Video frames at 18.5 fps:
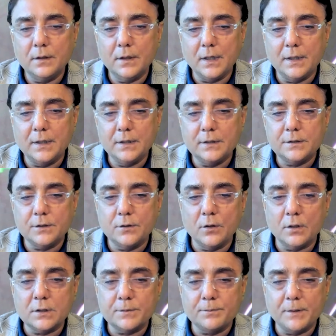and it's
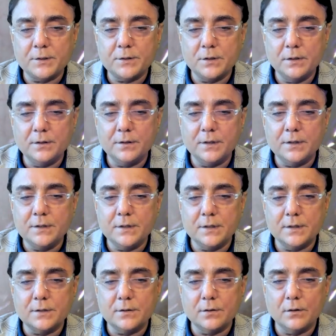got special
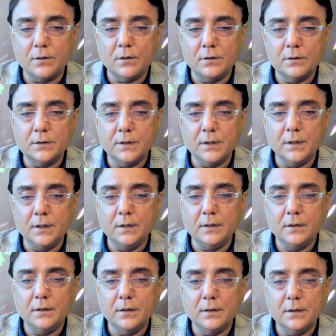ridges on the
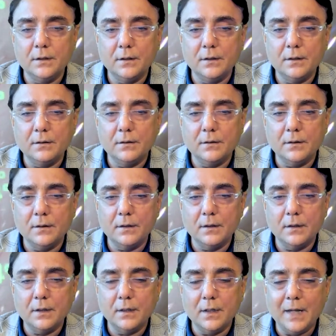
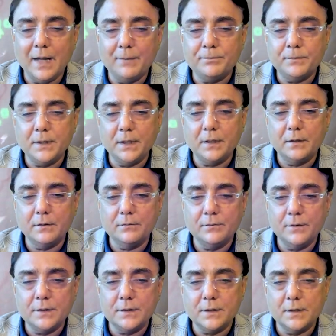haptic,
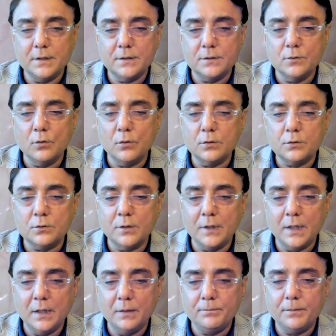which is known to
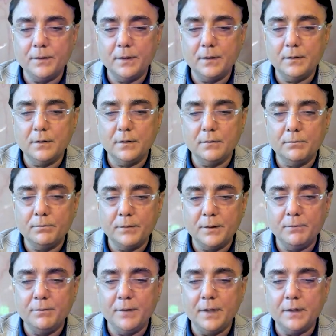help
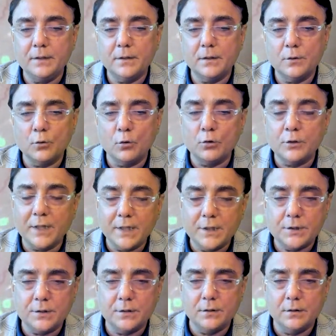prevent
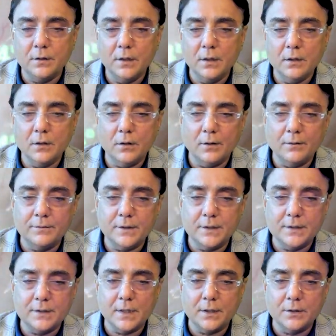rotation of
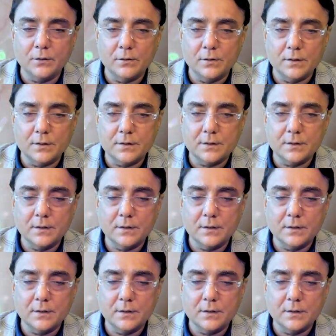these IOLs.